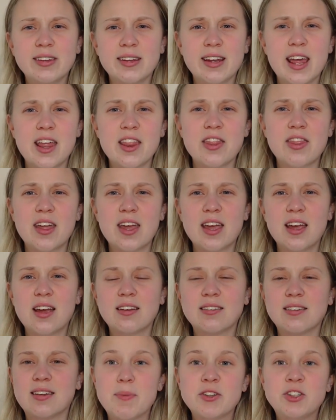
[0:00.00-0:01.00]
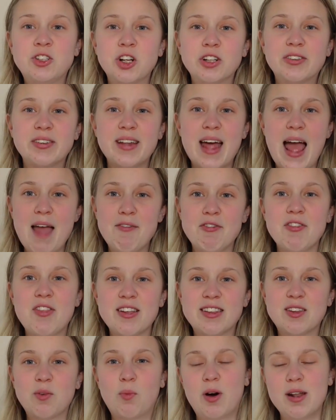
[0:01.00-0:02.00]
in it and things. And just so that
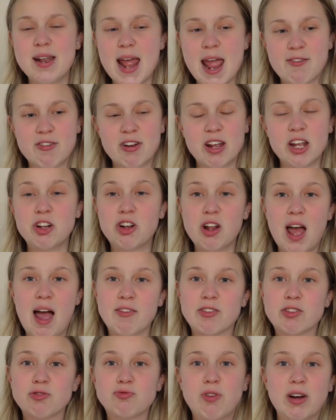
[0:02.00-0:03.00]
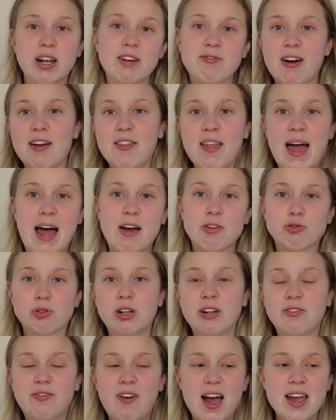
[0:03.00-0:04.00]
everything's in one area, you don't have to run around the house
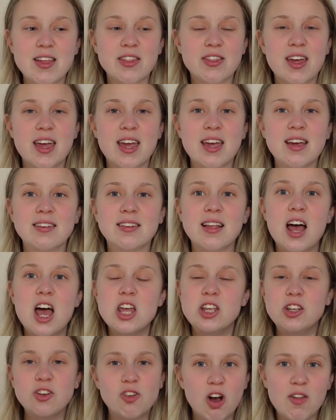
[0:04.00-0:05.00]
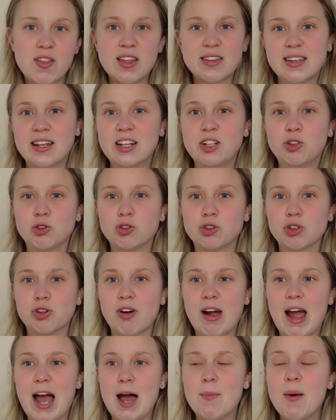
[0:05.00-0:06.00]
trying to find things. You've got the essentials to
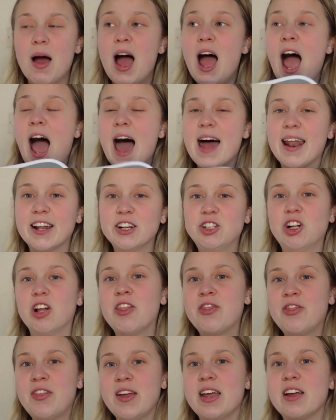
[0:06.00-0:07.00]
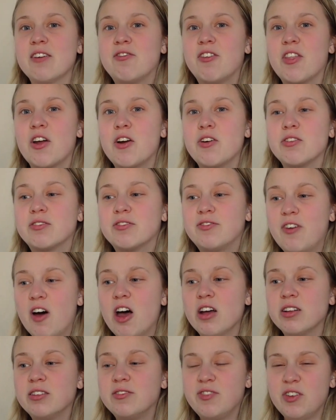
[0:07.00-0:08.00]
grab. And I just think for those
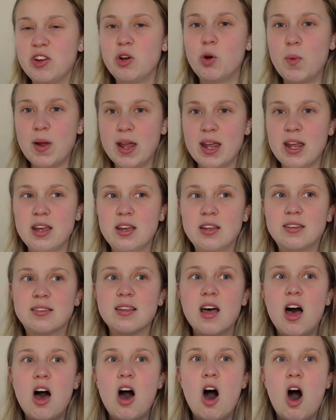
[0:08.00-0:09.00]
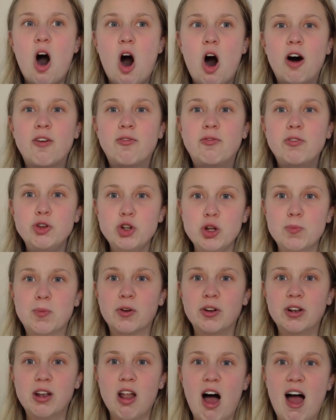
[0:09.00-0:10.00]
first few weeks of
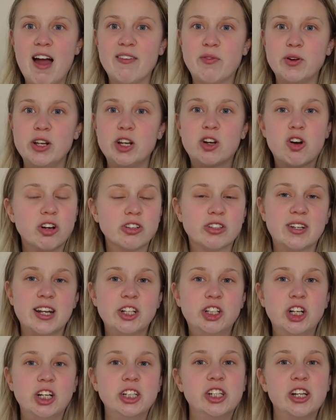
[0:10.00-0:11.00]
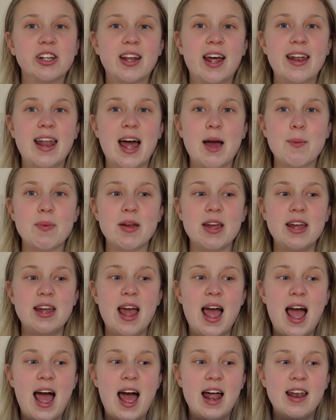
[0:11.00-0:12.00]
newborn life, when you're constantly changing their
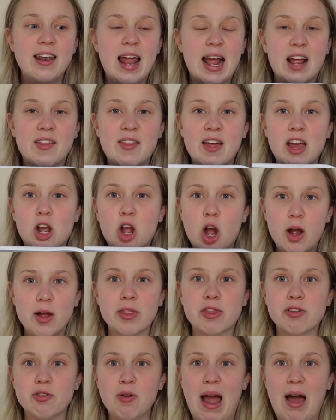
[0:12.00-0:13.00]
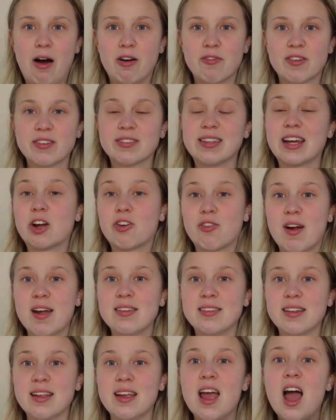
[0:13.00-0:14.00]
nappy and like they're going through outfits like
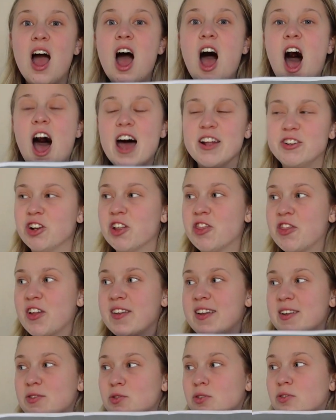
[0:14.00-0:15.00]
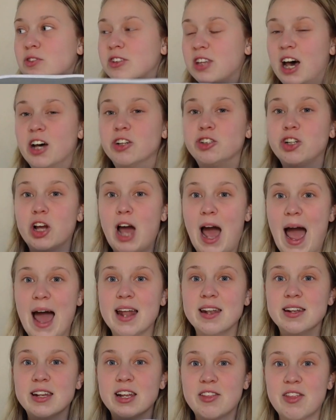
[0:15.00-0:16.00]
crazy, I just think this was such a
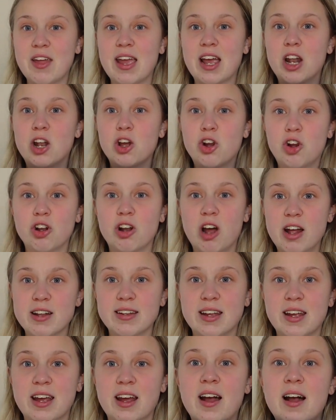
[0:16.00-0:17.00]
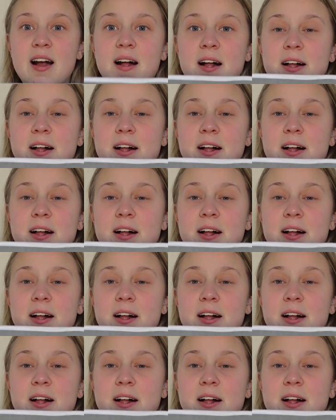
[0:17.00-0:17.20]
handy thing and a good idea